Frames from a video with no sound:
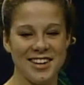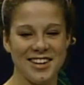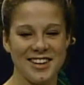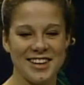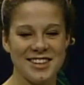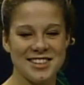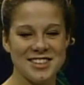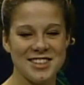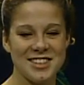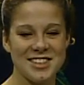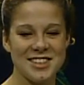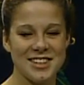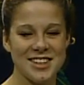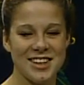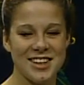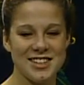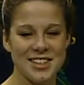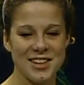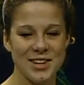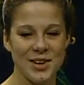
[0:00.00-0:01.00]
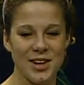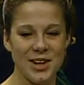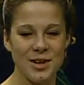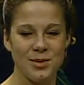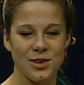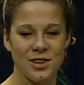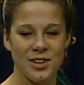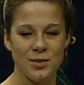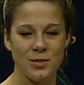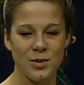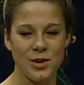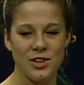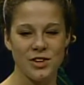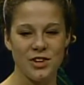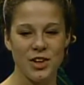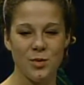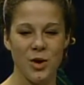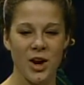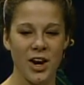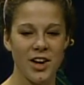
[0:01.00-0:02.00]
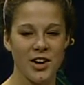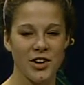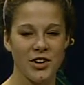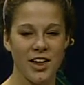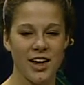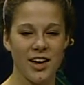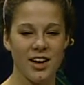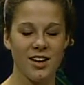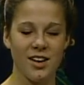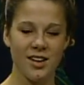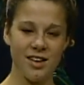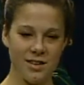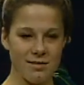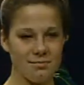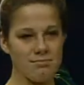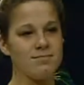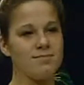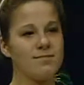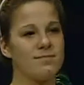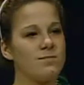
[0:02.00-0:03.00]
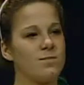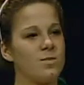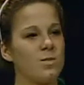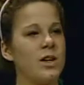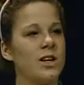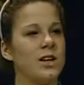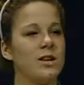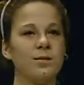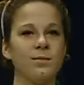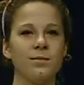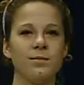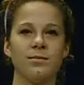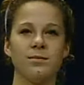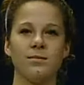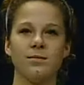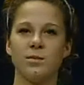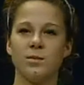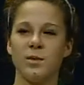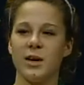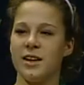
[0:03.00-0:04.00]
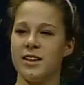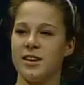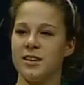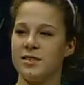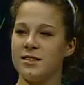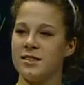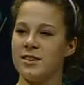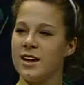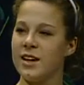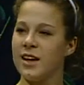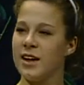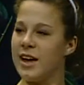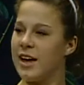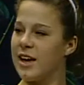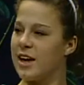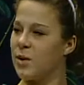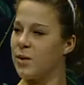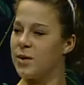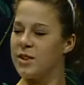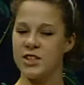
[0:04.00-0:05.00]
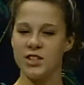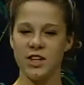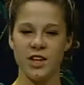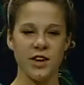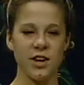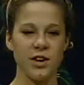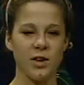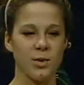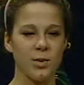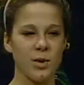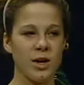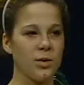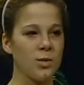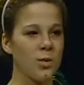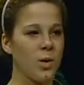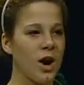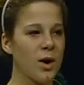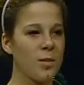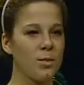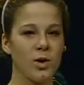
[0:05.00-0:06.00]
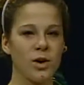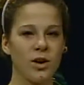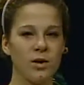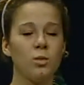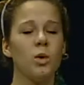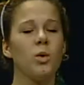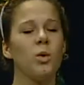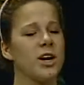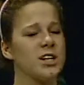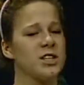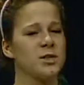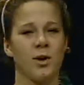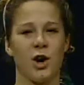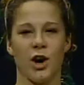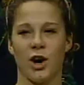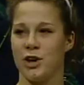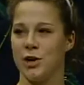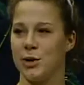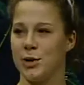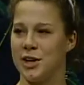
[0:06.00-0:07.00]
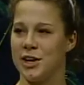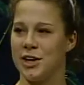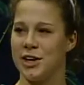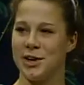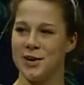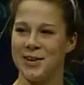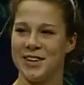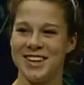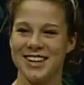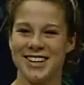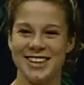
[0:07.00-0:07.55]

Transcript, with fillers: it's just, it's incredible. And when you're done walking, you're like, well, we can hang out with each other or we could walk more. We'll walk tomorrow, you know? Mm-hmm.